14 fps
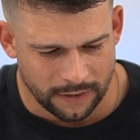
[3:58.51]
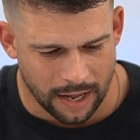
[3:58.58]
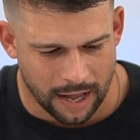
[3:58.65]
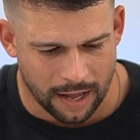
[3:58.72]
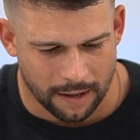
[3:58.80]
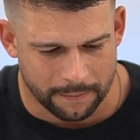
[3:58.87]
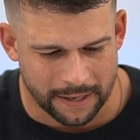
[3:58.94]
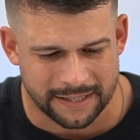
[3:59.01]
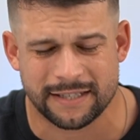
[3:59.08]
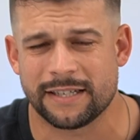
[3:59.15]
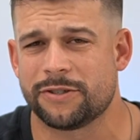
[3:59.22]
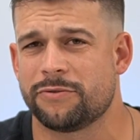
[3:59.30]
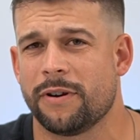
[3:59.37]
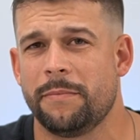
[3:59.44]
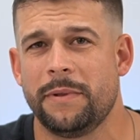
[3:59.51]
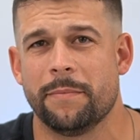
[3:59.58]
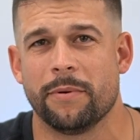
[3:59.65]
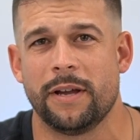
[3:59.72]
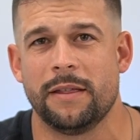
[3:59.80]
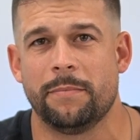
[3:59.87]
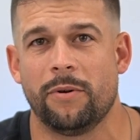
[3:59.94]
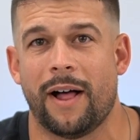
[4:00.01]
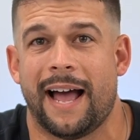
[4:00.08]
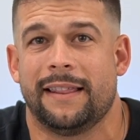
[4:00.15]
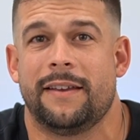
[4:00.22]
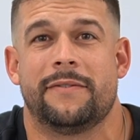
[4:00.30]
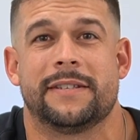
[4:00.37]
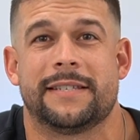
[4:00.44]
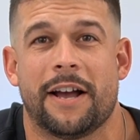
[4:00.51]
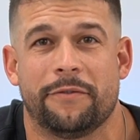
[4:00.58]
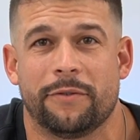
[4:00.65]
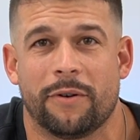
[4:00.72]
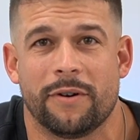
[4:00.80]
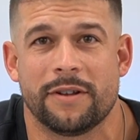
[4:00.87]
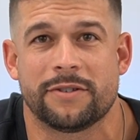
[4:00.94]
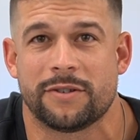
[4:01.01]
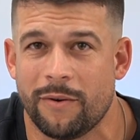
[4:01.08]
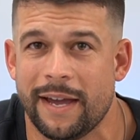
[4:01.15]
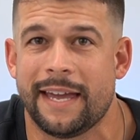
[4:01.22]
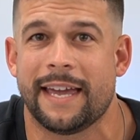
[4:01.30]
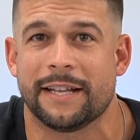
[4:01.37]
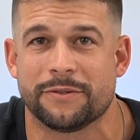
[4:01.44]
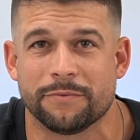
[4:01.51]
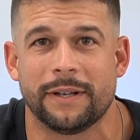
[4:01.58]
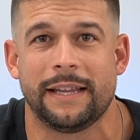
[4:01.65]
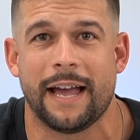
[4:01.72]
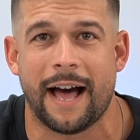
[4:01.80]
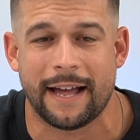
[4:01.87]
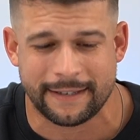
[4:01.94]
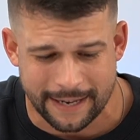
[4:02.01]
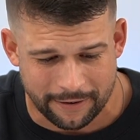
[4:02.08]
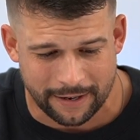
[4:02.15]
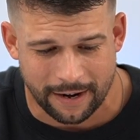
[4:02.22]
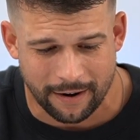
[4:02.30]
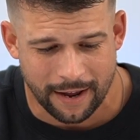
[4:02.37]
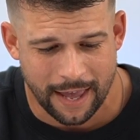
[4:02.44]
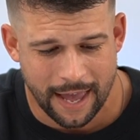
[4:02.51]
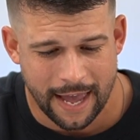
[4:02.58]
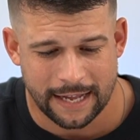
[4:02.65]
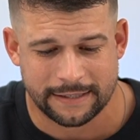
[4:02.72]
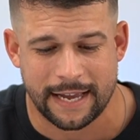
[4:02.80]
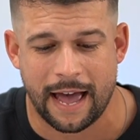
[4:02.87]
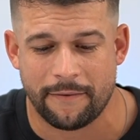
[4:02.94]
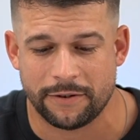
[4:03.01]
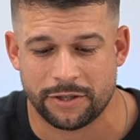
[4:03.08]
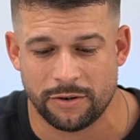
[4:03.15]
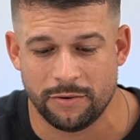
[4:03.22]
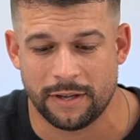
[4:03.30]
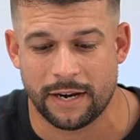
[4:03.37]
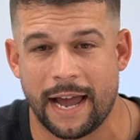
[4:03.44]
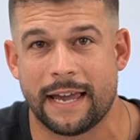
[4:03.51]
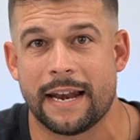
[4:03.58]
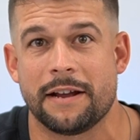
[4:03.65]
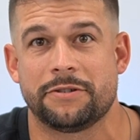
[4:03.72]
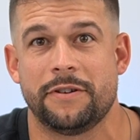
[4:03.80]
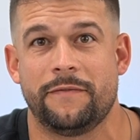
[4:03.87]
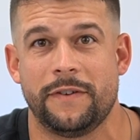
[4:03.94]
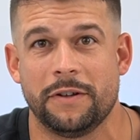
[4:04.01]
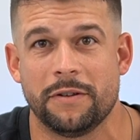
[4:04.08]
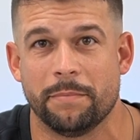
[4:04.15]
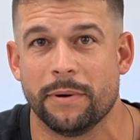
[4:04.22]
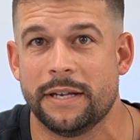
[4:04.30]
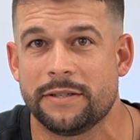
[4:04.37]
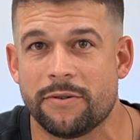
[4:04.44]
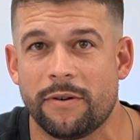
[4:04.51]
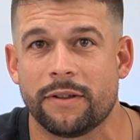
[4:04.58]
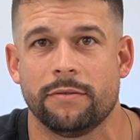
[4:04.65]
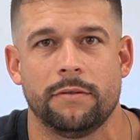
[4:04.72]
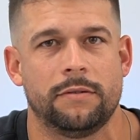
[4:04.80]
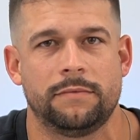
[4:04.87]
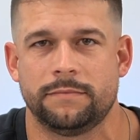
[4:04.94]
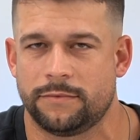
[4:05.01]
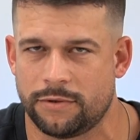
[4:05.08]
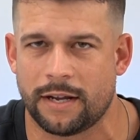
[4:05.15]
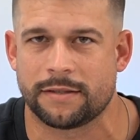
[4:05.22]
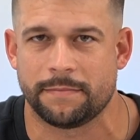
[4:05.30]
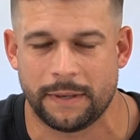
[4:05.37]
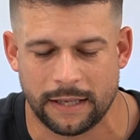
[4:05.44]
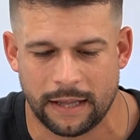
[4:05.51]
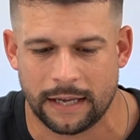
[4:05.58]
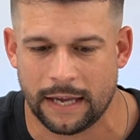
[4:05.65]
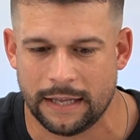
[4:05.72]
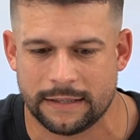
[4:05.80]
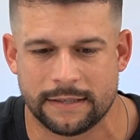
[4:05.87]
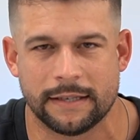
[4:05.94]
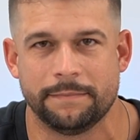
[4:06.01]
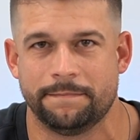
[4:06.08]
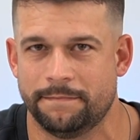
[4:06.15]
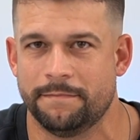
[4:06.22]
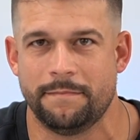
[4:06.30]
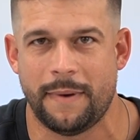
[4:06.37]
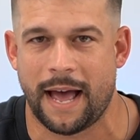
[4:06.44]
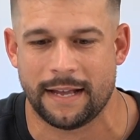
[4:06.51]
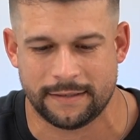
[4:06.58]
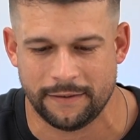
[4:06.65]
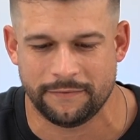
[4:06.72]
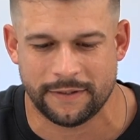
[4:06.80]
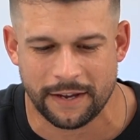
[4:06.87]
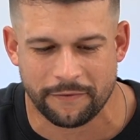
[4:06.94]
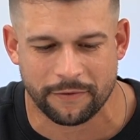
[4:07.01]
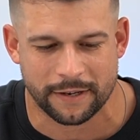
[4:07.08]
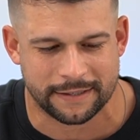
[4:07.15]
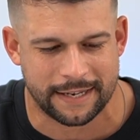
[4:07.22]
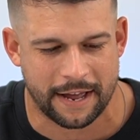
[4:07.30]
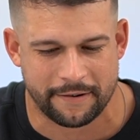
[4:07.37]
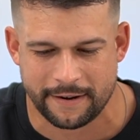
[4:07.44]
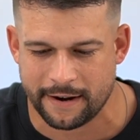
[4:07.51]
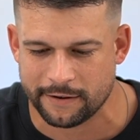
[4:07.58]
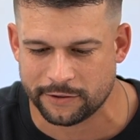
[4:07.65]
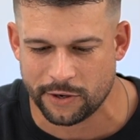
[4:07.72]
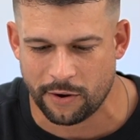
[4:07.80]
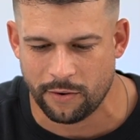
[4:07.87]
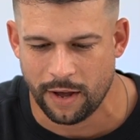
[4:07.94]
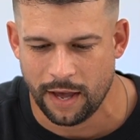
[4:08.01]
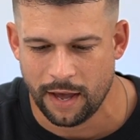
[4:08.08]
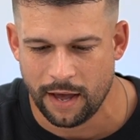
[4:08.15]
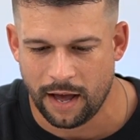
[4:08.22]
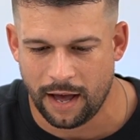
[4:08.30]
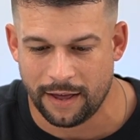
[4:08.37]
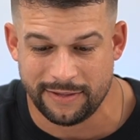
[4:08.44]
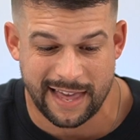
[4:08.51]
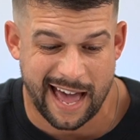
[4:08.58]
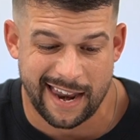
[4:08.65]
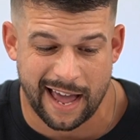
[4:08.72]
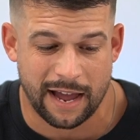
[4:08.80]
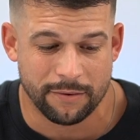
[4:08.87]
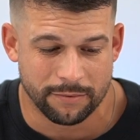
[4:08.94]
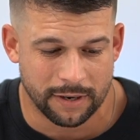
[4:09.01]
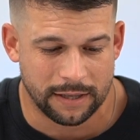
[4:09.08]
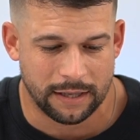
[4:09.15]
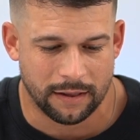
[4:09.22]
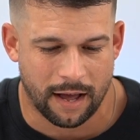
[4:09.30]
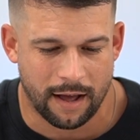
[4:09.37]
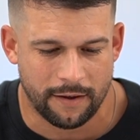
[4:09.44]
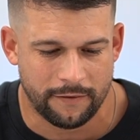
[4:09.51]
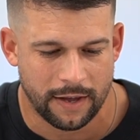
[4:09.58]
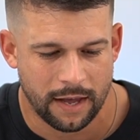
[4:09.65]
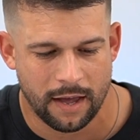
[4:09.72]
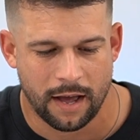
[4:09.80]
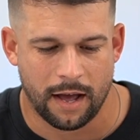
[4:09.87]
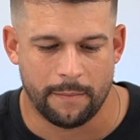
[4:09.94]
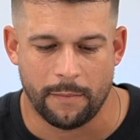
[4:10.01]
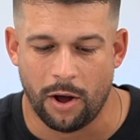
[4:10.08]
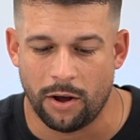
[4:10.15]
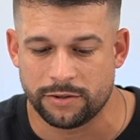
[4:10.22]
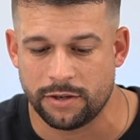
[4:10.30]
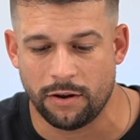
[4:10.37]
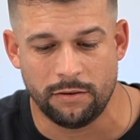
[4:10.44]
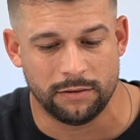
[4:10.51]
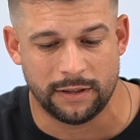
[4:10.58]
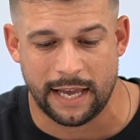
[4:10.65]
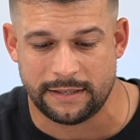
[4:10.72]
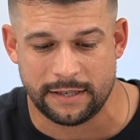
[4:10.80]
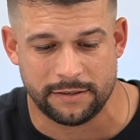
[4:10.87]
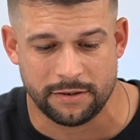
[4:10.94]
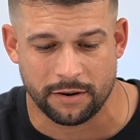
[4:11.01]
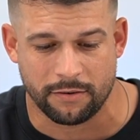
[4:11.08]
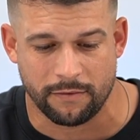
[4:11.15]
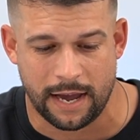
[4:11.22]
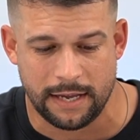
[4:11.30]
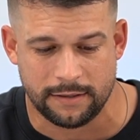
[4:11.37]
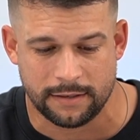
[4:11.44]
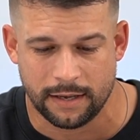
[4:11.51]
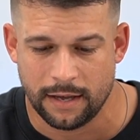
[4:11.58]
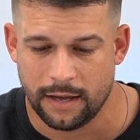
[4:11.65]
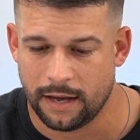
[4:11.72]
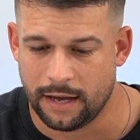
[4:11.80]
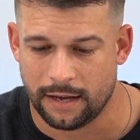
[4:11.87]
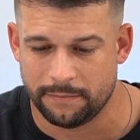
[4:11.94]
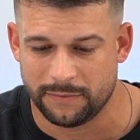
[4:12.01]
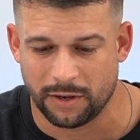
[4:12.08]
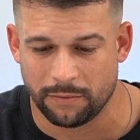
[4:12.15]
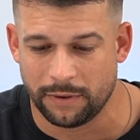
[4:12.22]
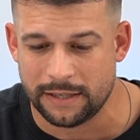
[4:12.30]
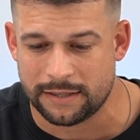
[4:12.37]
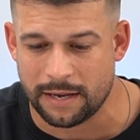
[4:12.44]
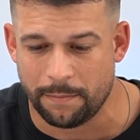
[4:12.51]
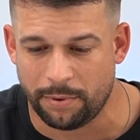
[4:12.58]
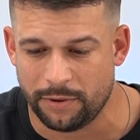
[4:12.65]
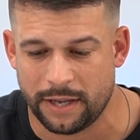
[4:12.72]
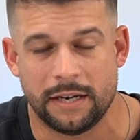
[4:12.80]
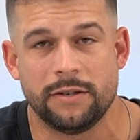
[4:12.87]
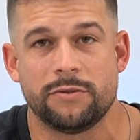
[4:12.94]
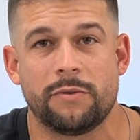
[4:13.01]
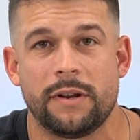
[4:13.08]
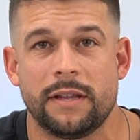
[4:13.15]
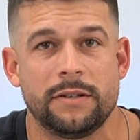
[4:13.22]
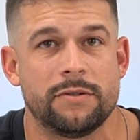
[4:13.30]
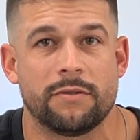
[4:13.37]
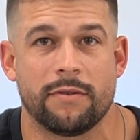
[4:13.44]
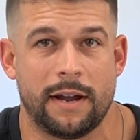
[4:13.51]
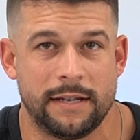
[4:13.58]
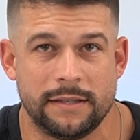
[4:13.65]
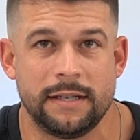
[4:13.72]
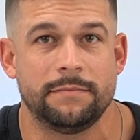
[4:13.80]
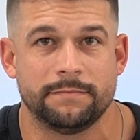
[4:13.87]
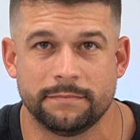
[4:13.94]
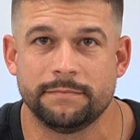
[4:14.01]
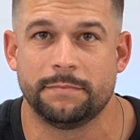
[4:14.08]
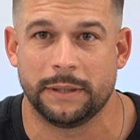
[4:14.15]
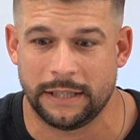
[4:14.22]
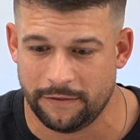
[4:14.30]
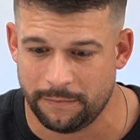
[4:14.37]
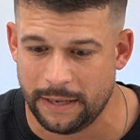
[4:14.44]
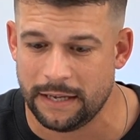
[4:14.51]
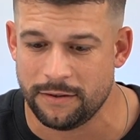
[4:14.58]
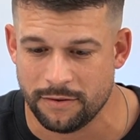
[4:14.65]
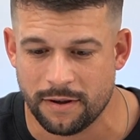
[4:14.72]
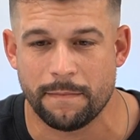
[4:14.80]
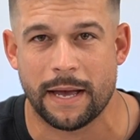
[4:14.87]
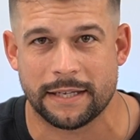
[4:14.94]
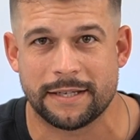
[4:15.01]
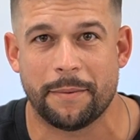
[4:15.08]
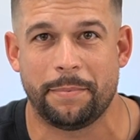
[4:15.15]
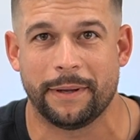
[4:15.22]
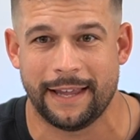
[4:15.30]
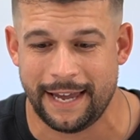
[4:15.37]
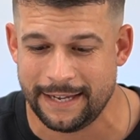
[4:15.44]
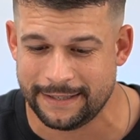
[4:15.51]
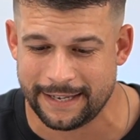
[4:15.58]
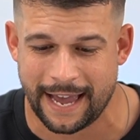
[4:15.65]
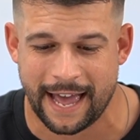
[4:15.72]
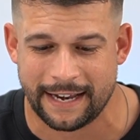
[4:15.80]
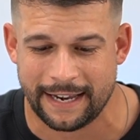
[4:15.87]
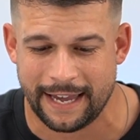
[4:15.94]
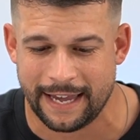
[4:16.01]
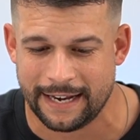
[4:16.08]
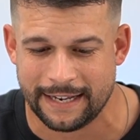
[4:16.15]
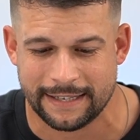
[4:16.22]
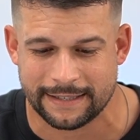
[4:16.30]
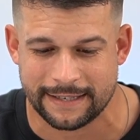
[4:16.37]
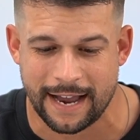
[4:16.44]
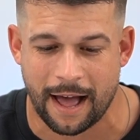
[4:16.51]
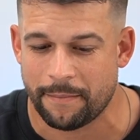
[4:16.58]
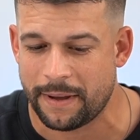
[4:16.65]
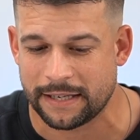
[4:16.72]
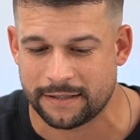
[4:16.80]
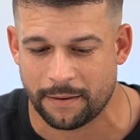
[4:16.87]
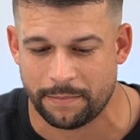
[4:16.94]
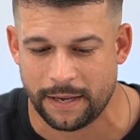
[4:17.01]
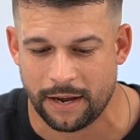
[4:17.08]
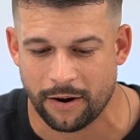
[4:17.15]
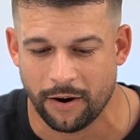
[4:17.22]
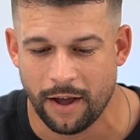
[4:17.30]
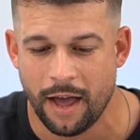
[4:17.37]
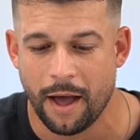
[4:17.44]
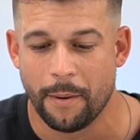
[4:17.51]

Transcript: It's extremely breathable. I live in South Florida, so it gets really hot down here, and to have a shoe can actually feel the breeze going through, trust me, like it's a massive difference down here. So that I really love. Also, laces are great. They're really simple. They didn't do anything too crazy. Believe me, you can mess up a lace and it is not messed up here.